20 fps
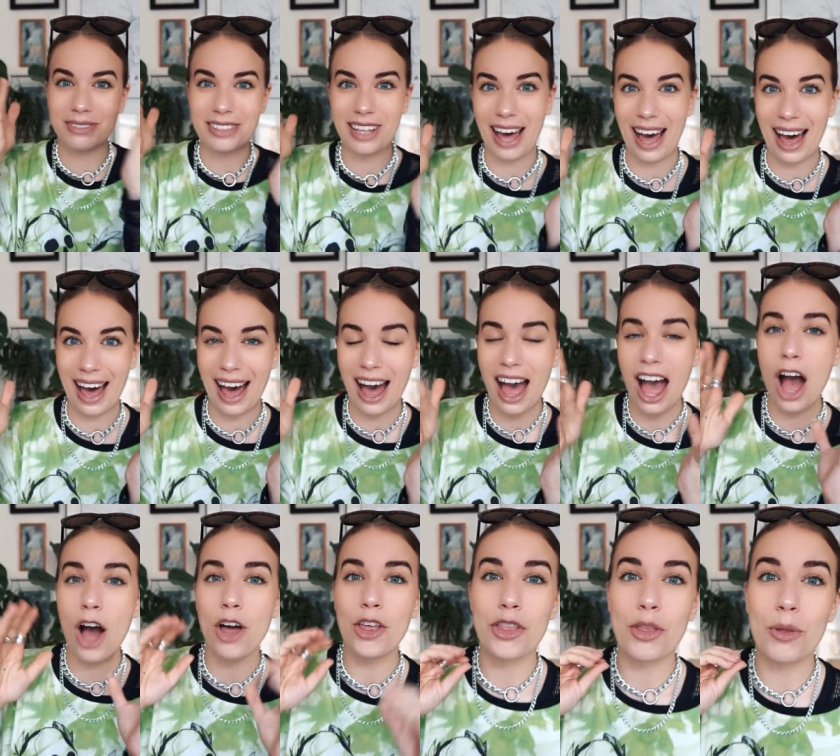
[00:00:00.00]
Ah,
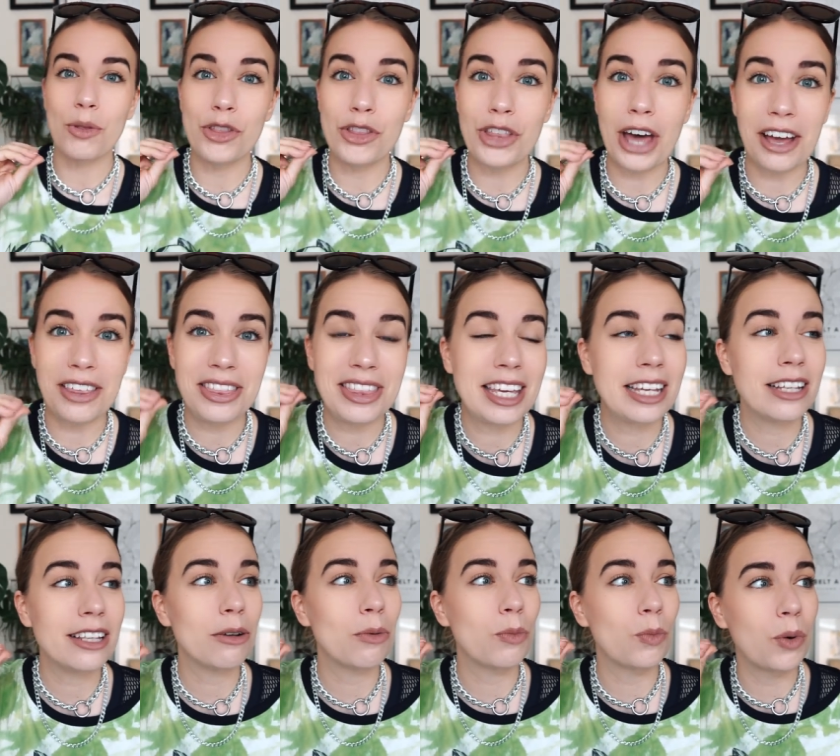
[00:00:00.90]
I
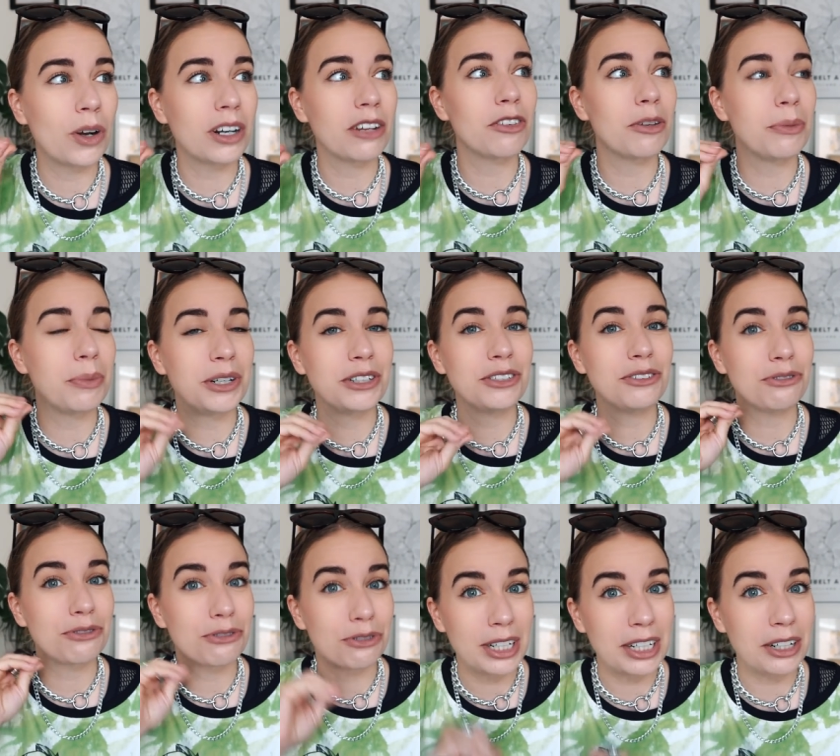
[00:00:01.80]
think one of the most
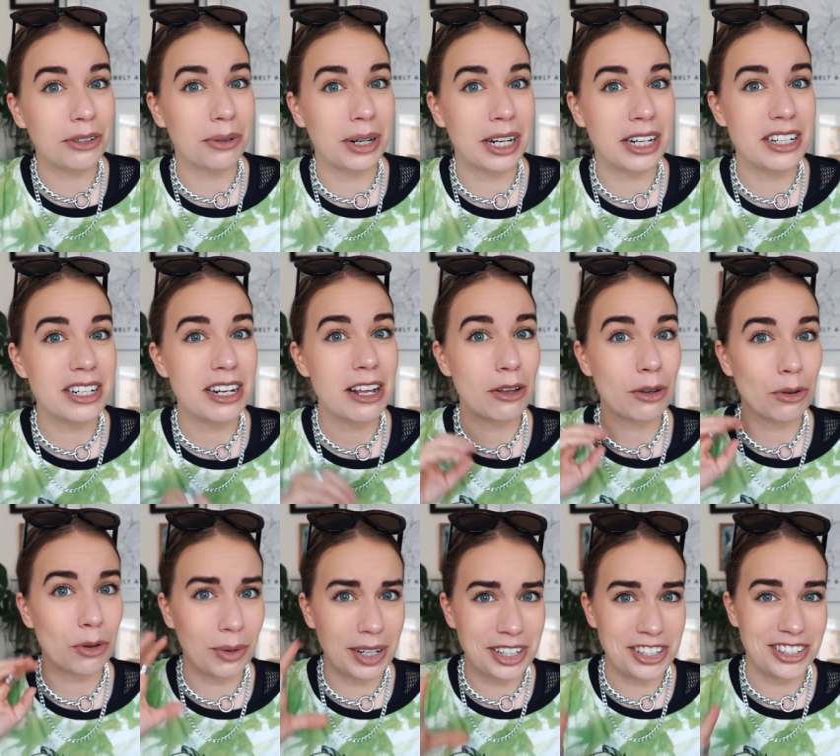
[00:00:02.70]
frequent
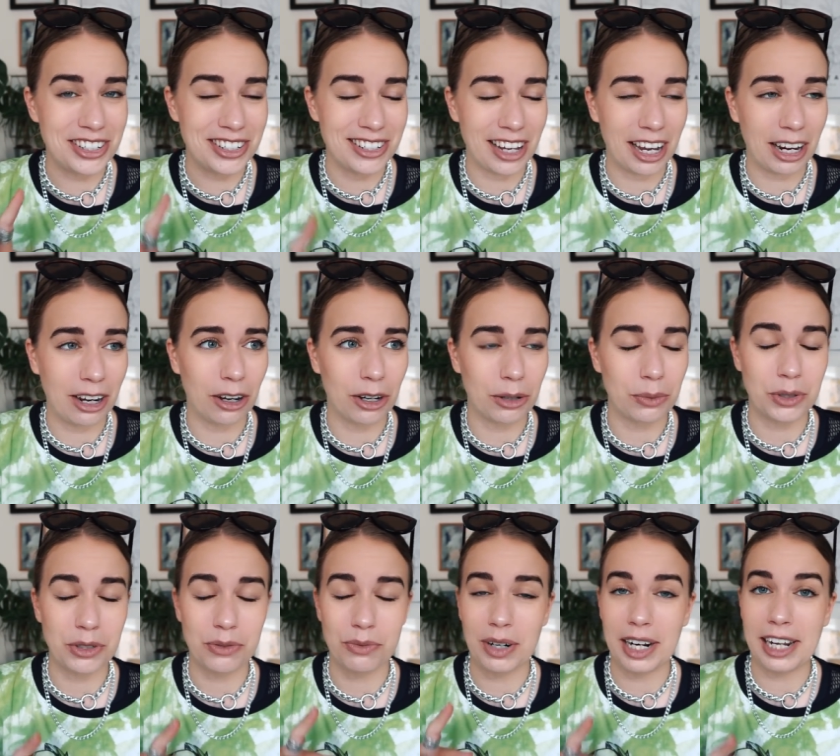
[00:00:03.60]
questions I got
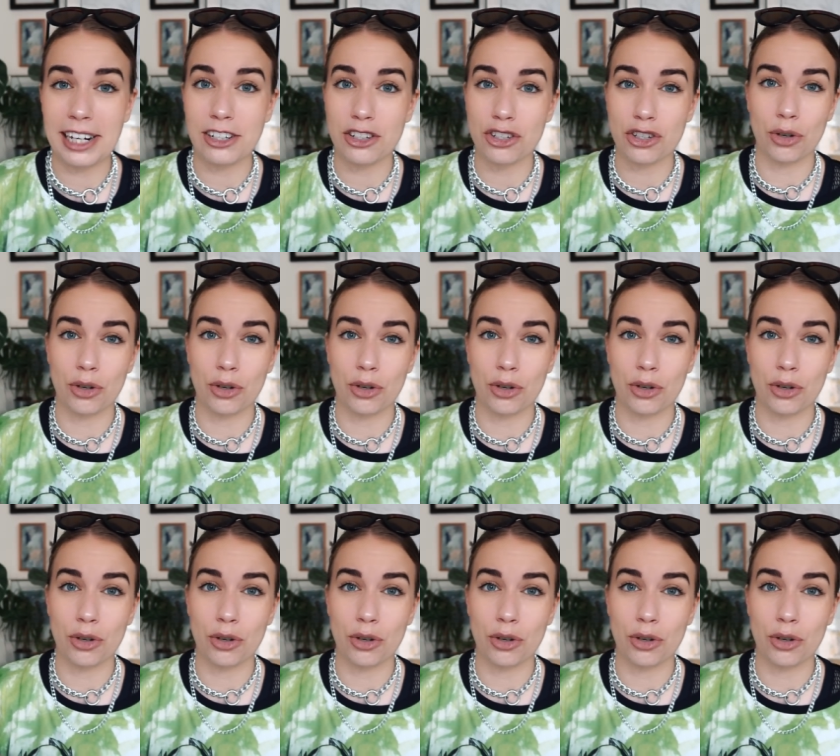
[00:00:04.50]
was related